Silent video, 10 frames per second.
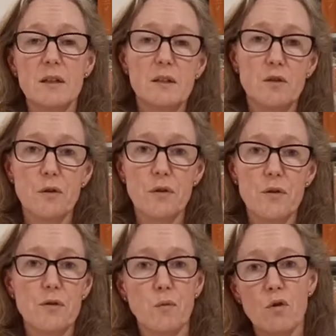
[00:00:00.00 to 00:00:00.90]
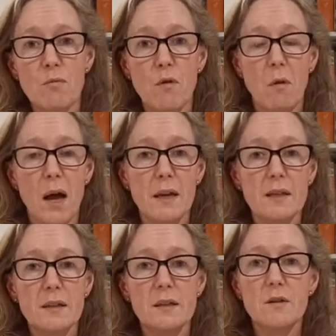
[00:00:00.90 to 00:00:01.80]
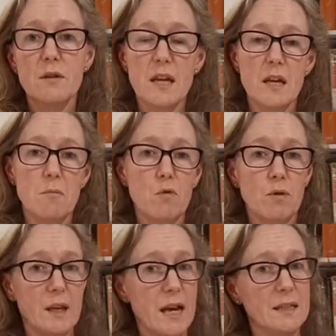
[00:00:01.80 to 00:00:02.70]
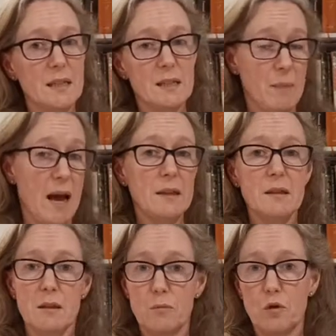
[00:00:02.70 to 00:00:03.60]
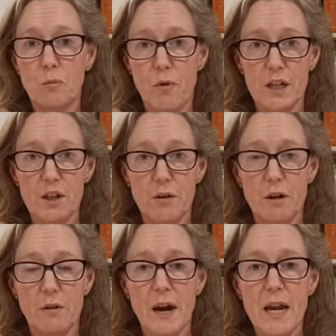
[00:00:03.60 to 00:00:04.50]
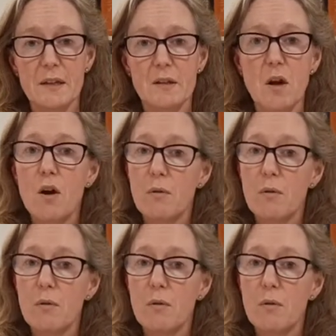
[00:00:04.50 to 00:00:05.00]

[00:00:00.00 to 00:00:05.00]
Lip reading: So the warmer a wine is, the more the gas expands, the more pressure it creates,